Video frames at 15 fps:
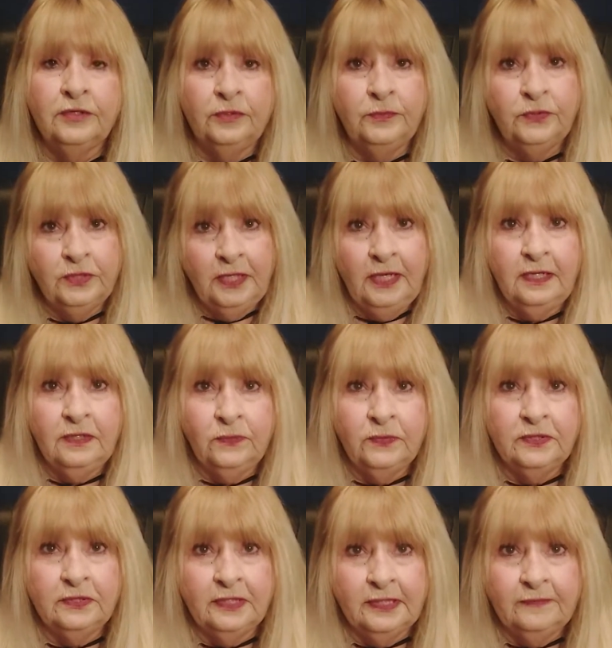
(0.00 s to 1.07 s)
communicating
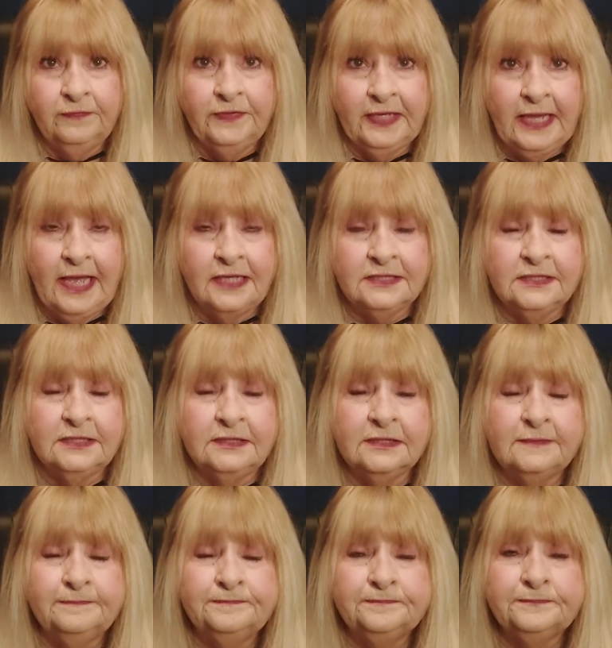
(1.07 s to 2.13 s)
with the
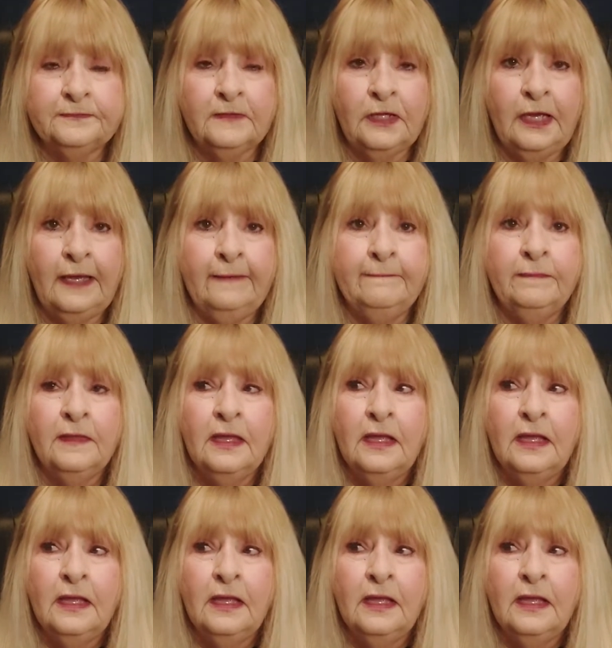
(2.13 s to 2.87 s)
castings. Okay.